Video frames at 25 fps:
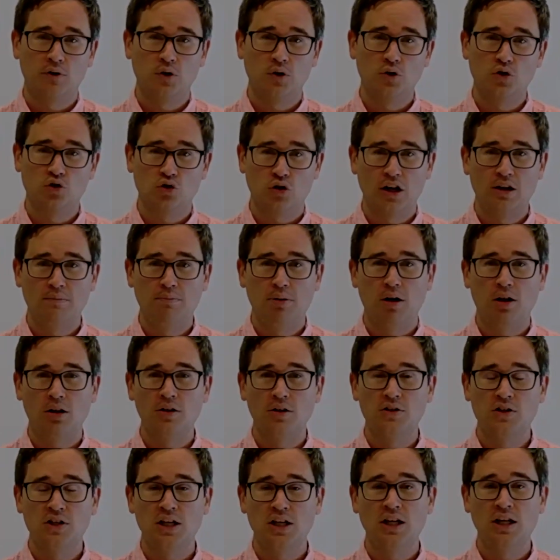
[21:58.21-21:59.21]
First trade
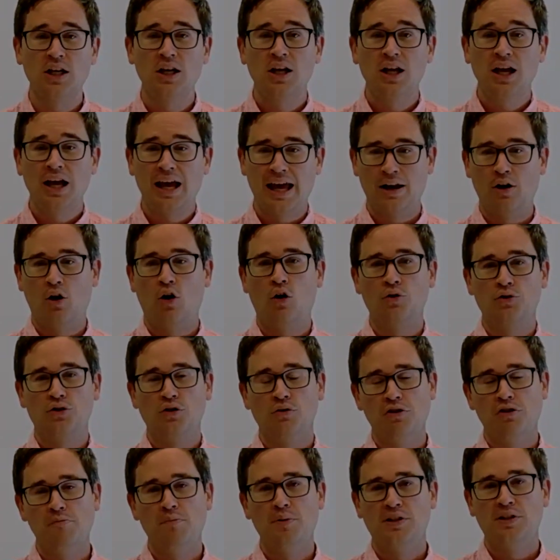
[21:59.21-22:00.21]
policy and
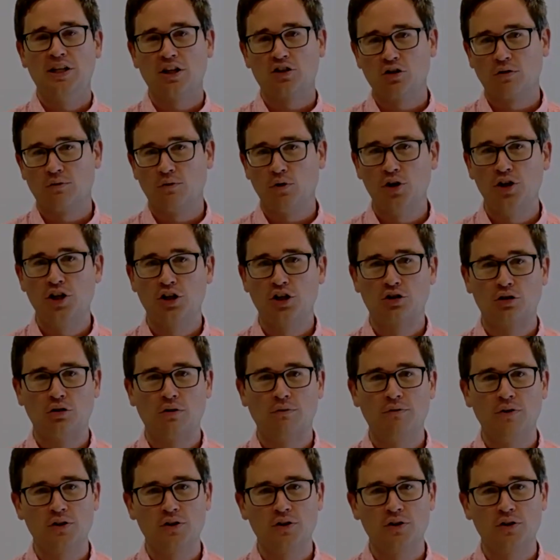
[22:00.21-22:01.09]
also the potential for additional